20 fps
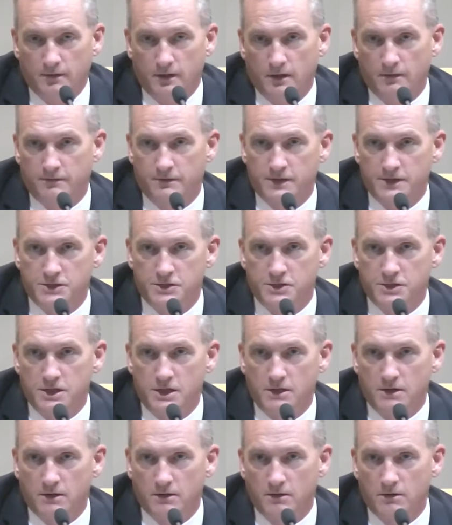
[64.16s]
of, of this
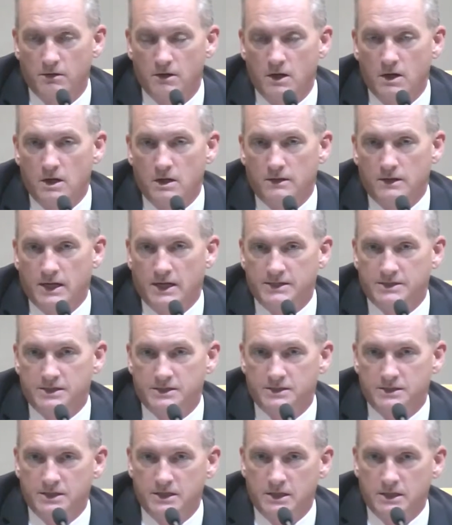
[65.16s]
year, the
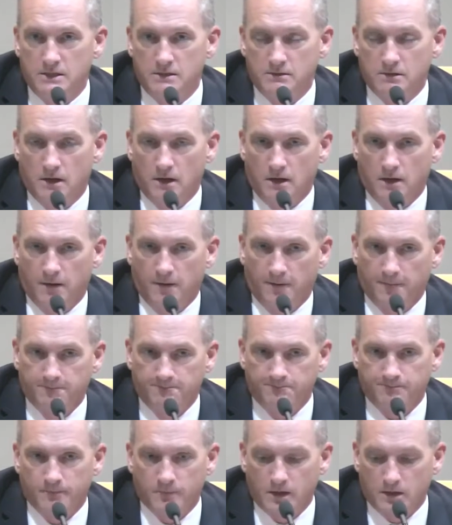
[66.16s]
SEC
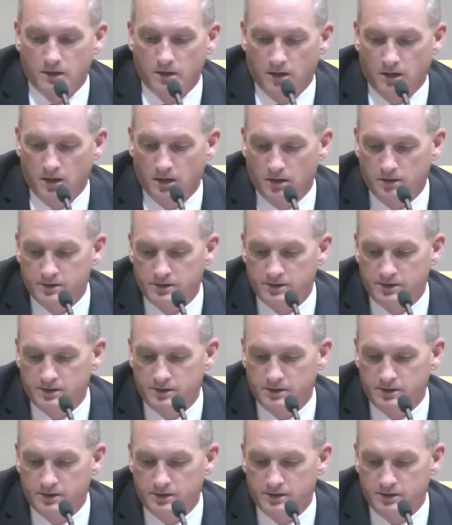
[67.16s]
um, uh,